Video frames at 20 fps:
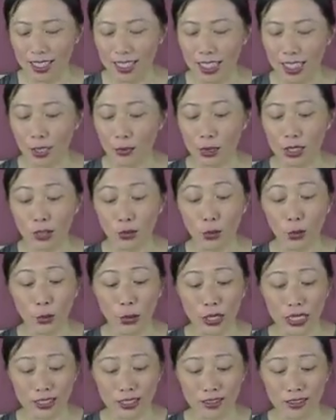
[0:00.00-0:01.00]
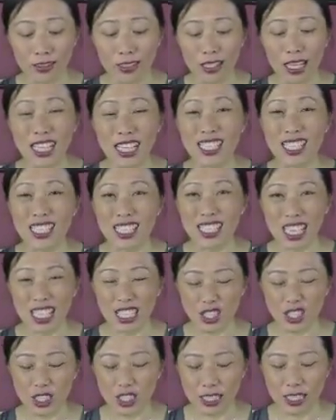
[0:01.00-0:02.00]
It was a weird and
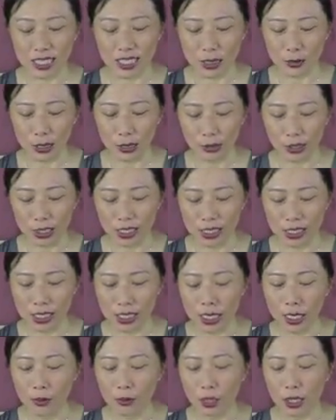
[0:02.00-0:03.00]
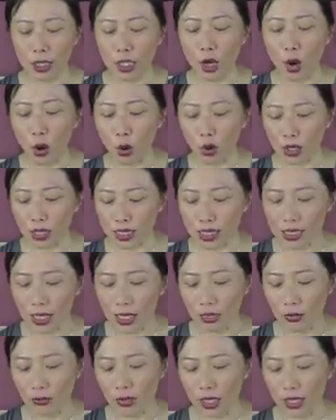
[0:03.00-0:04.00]
sketchy experience, but the only
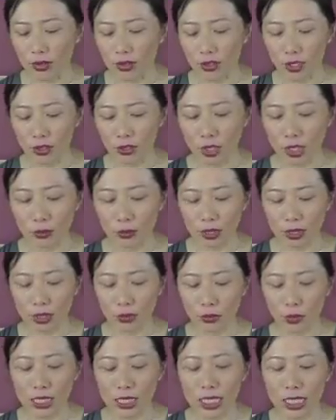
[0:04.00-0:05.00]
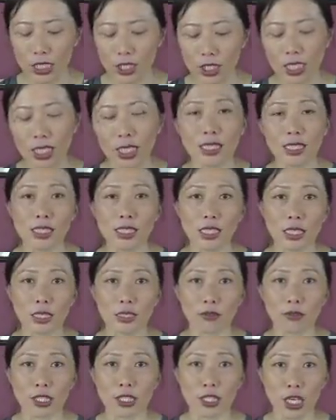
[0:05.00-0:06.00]
side effect of the treatment was itching at the site
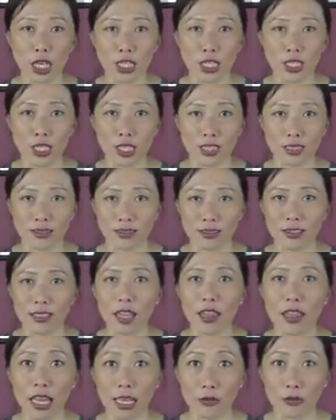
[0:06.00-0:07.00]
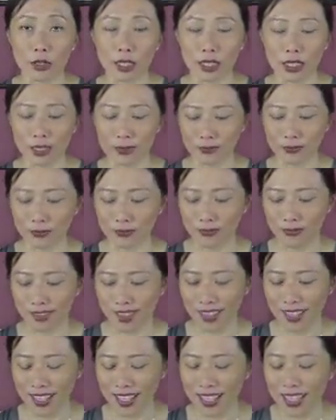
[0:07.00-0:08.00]
of injection, thankfully.
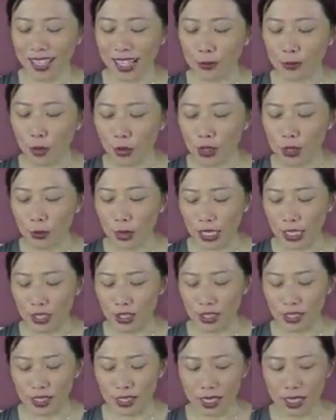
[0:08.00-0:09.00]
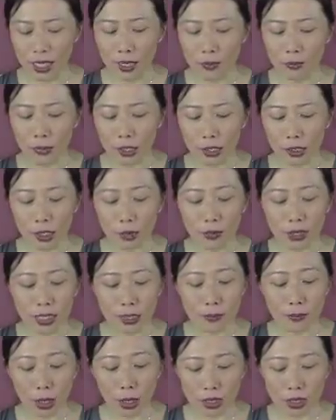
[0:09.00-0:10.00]
Like most patients, Miriam
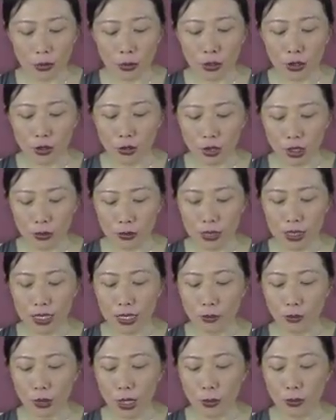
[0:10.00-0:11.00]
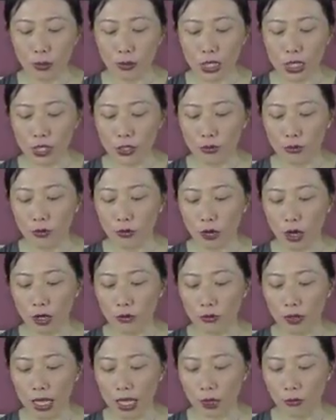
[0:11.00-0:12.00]
did multiple treatments in preparation for
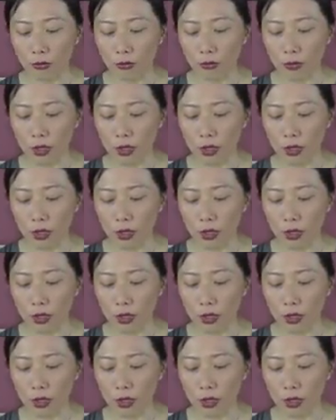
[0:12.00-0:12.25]
IVF.